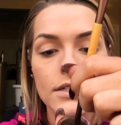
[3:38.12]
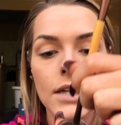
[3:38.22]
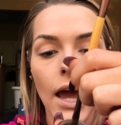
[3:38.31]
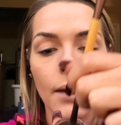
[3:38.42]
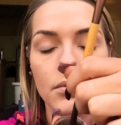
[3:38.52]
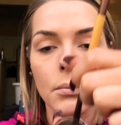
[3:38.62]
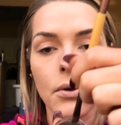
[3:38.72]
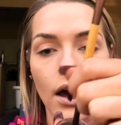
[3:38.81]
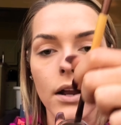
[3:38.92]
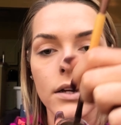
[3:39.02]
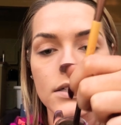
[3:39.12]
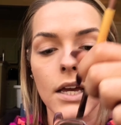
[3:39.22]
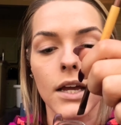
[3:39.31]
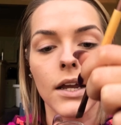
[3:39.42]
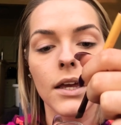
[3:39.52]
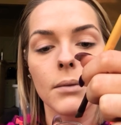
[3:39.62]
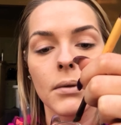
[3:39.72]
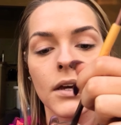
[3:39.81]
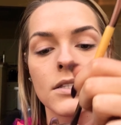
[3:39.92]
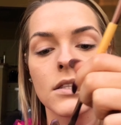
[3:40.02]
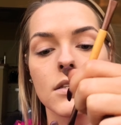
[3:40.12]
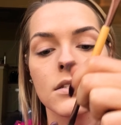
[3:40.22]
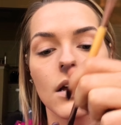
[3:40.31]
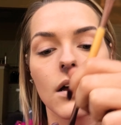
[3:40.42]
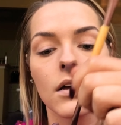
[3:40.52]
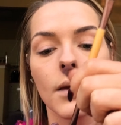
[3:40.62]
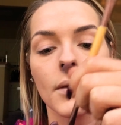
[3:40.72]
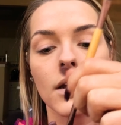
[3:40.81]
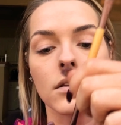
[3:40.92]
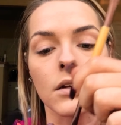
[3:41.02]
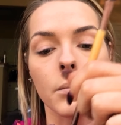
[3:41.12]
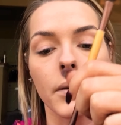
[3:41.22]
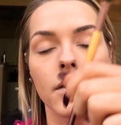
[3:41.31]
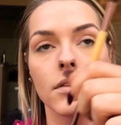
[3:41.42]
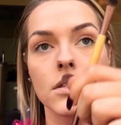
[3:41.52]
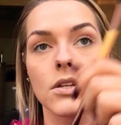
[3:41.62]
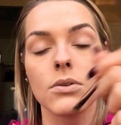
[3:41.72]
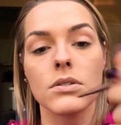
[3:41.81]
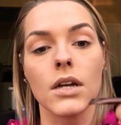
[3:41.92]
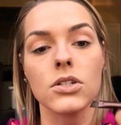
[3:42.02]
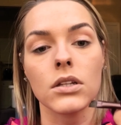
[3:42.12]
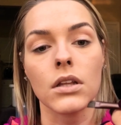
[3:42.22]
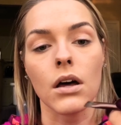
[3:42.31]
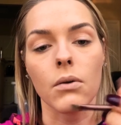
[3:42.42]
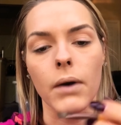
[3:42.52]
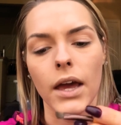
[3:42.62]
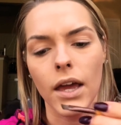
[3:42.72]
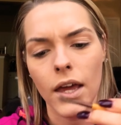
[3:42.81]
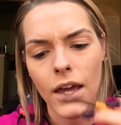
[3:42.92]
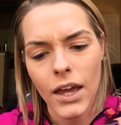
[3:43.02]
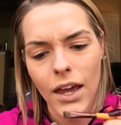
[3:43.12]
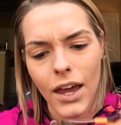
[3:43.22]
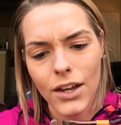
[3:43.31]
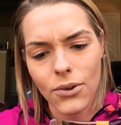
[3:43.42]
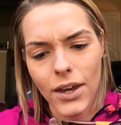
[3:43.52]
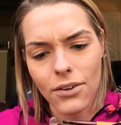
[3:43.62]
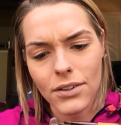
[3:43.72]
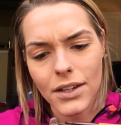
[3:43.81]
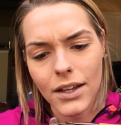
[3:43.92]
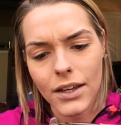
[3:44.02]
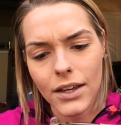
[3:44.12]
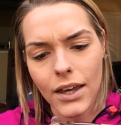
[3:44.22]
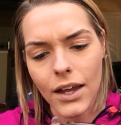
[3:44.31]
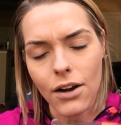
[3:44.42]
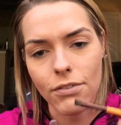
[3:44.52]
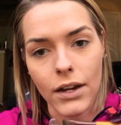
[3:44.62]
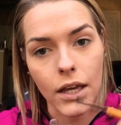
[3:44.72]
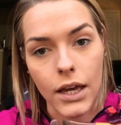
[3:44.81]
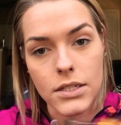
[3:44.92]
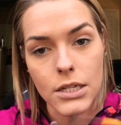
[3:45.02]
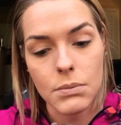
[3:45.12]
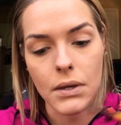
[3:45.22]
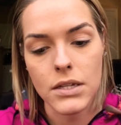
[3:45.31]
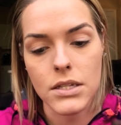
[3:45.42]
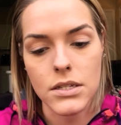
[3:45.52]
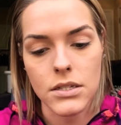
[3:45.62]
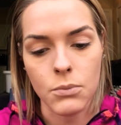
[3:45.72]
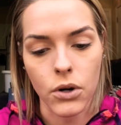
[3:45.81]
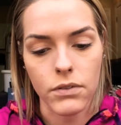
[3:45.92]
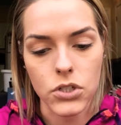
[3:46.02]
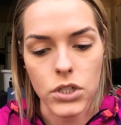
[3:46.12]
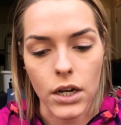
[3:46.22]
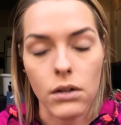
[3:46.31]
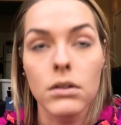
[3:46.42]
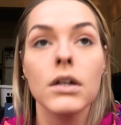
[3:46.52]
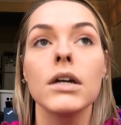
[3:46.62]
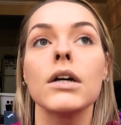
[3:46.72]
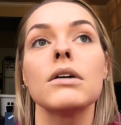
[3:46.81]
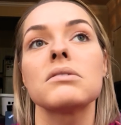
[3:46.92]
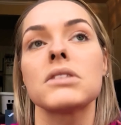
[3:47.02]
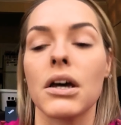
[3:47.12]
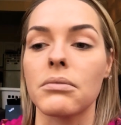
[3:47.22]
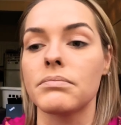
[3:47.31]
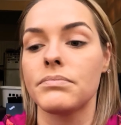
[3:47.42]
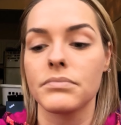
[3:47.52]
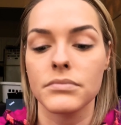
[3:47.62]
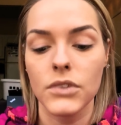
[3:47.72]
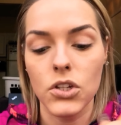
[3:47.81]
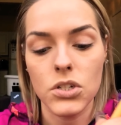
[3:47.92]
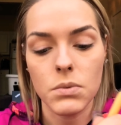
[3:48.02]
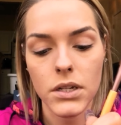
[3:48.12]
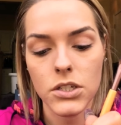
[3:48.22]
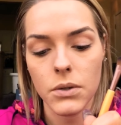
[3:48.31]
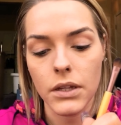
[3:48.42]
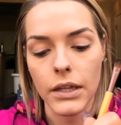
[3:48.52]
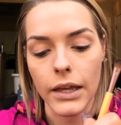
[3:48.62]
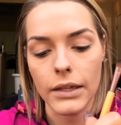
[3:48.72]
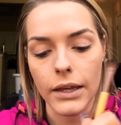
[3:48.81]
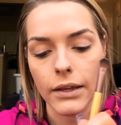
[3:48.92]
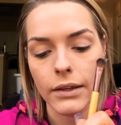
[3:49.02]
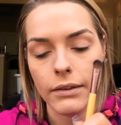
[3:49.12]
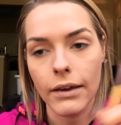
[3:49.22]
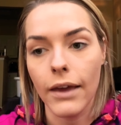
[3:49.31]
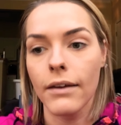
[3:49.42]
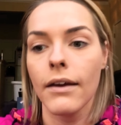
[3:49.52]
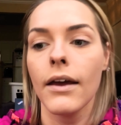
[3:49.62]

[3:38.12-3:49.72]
dab the product in it, because this, I mean, a little bit of this goes such a long way, and you can't really like hit off any excess because this is more of a gel. So you just want to do it lightly, okay?